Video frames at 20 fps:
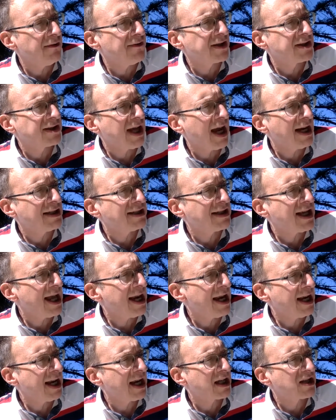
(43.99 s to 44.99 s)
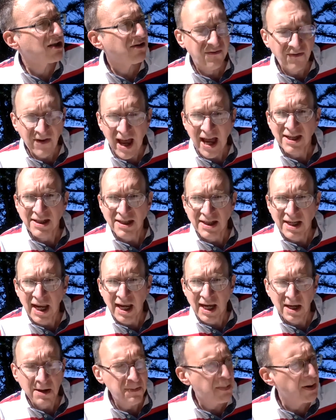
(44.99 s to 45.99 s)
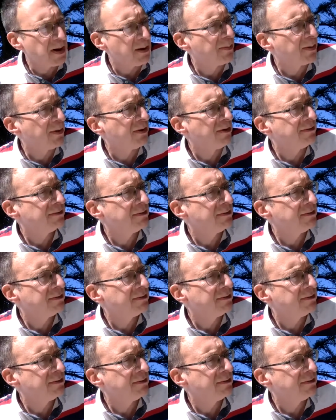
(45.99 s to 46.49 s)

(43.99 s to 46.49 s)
the Titanic has fascinated people.